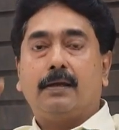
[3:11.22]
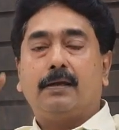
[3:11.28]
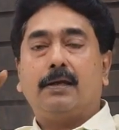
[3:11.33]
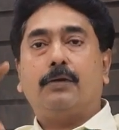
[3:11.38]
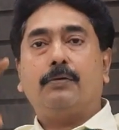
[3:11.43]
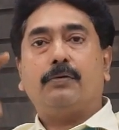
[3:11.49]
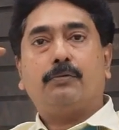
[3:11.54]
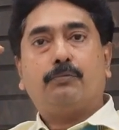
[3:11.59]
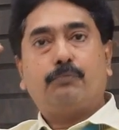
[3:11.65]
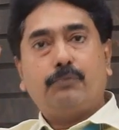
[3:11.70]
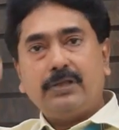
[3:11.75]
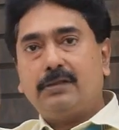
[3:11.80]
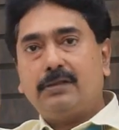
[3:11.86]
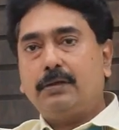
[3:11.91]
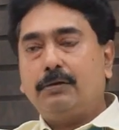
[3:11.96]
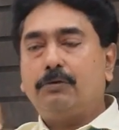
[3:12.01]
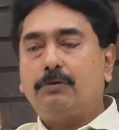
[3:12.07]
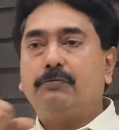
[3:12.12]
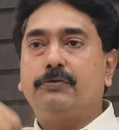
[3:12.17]
Now with
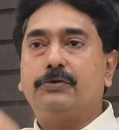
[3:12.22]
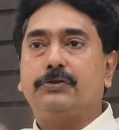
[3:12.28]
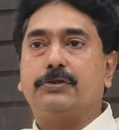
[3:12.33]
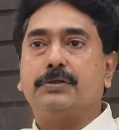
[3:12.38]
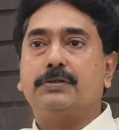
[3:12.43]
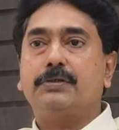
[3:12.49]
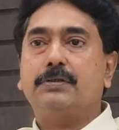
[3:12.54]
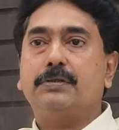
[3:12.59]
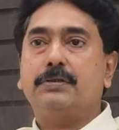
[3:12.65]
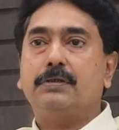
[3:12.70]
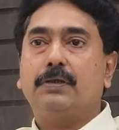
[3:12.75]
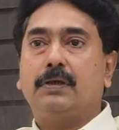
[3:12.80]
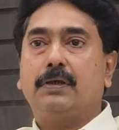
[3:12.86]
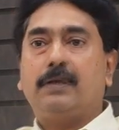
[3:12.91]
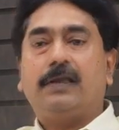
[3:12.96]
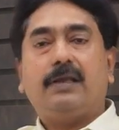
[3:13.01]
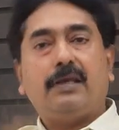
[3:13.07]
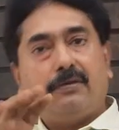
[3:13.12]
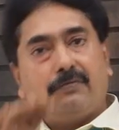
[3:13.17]
the low visions,
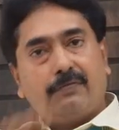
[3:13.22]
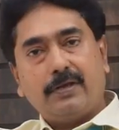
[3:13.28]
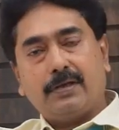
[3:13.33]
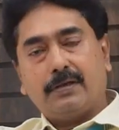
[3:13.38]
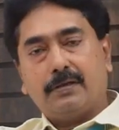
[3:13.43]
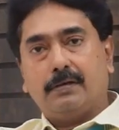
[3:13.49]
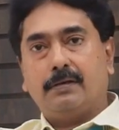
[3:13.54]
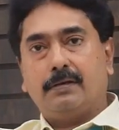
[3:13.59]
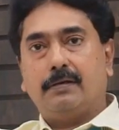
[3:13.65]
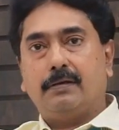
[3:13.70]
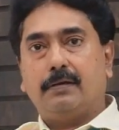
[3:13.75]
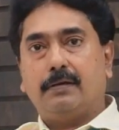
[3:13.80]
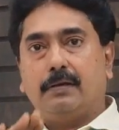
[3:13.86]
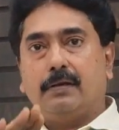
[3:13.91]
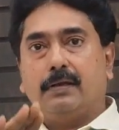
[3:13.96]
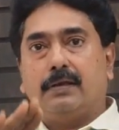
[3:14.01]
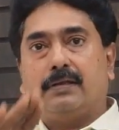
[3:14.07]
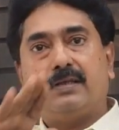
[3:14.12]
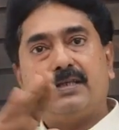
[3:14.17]
even
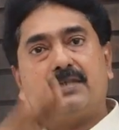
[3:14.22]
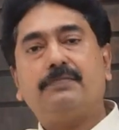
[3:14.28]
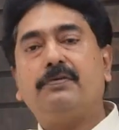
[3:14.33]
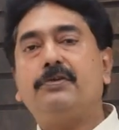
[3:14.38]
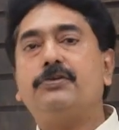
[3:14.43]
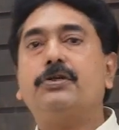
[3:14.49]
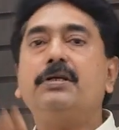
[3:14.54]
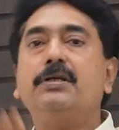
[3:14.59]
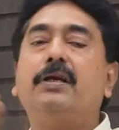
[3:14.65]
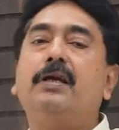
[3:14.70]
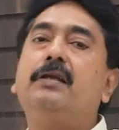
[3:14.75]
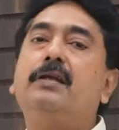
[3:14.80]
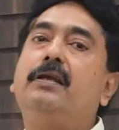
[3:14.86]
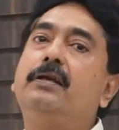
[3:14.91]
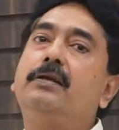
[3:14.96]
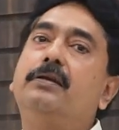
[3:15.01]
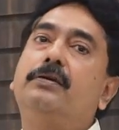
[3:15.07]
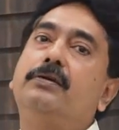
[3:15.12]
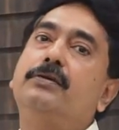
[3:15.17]
this vision can
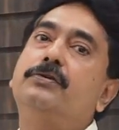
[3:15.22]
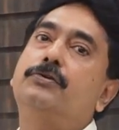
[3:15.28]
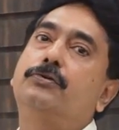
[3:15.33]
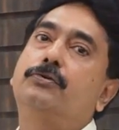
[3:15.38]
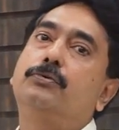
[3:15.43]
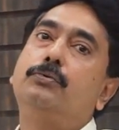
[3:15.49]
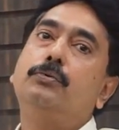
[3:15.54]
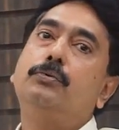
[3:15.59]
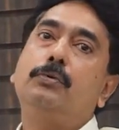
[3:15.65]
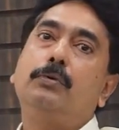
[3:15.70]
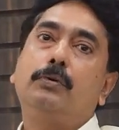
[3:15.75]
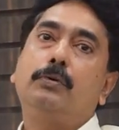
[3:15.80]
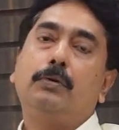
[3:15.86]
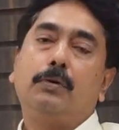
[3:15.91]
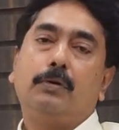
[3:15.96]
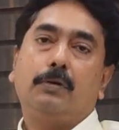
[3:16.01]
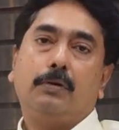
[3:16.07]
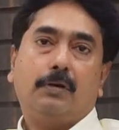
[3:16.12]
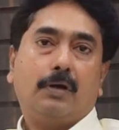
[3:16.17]
increase to
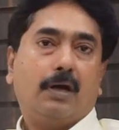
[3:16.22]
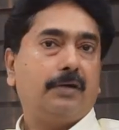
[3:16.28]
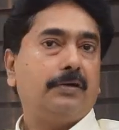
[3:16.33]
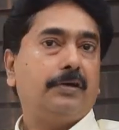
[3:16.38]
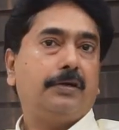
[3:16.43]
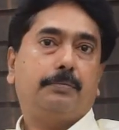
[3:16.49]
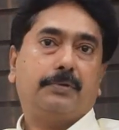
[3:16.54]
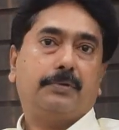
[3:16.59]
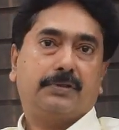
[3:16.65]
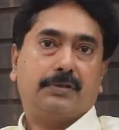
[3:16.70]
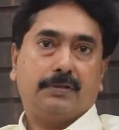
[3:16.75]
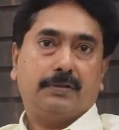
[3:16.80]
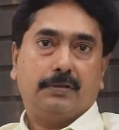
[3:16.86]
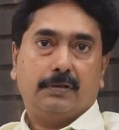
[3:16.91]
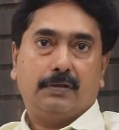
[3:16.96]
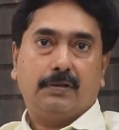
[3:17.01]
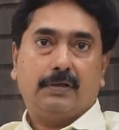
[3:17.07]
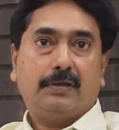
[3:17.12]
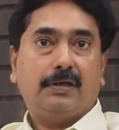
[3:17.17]
100%
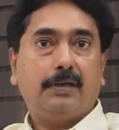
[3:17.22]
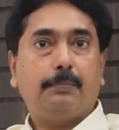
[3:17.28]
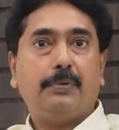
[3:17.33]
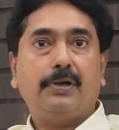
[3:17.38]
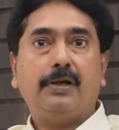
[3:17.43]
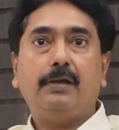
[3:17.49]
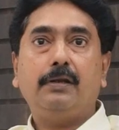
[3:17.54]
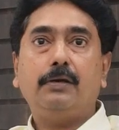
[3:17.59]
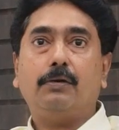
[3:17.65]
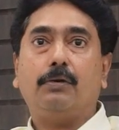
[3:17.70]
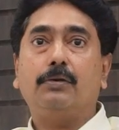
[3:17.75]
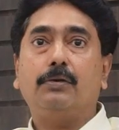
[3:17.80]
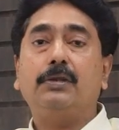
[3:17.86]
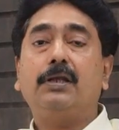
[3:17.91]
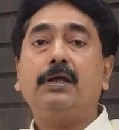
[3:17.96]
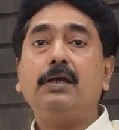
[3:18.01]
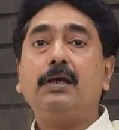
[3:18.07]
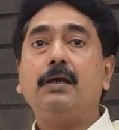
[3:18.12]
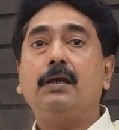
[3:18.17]
depending on
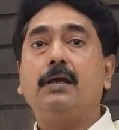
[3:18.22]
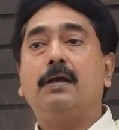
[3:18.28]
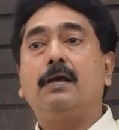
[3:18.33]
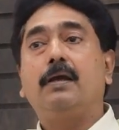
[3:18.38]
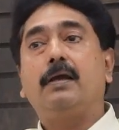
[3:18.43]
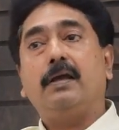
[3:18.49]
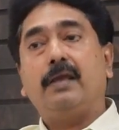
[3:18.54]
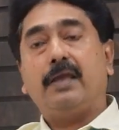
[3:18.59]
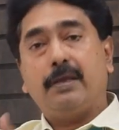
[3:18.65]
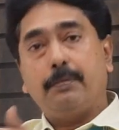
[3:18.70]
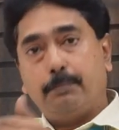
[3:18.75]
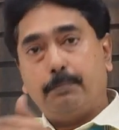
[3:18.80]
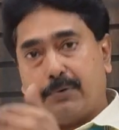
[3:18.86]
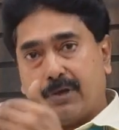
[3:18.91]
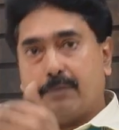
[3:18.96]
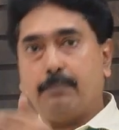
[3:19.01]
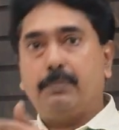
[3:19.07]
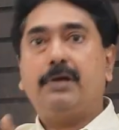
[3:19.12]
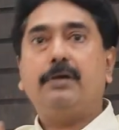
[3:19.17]
the
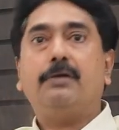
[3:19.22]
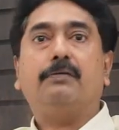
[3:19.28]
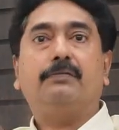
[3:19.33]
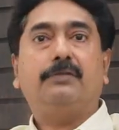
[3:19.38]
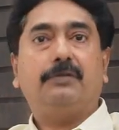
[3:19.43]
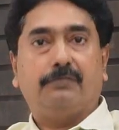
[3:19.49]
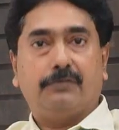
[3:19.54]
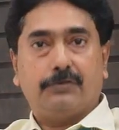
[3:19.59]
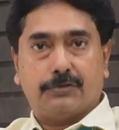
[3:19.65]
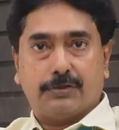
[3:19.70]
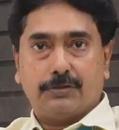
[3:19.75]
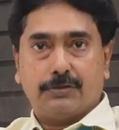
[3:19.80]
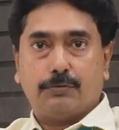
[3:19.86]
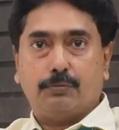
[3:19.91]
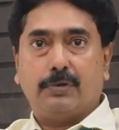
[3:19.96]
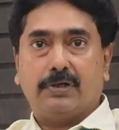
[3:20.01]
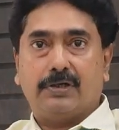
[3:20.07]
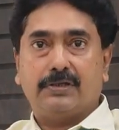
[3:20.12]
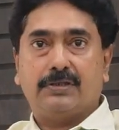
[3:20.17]
impairment of the visions
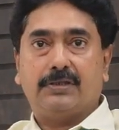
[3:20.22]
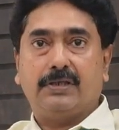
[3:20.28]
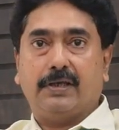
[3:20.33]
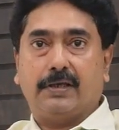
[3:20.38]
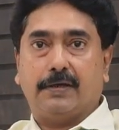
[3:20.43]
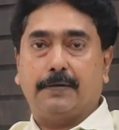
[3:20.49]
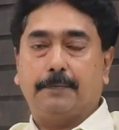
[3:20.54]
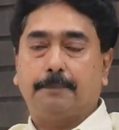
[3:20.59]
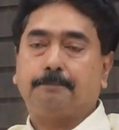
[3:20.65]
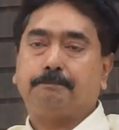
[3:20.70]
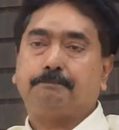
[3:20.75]
what is there.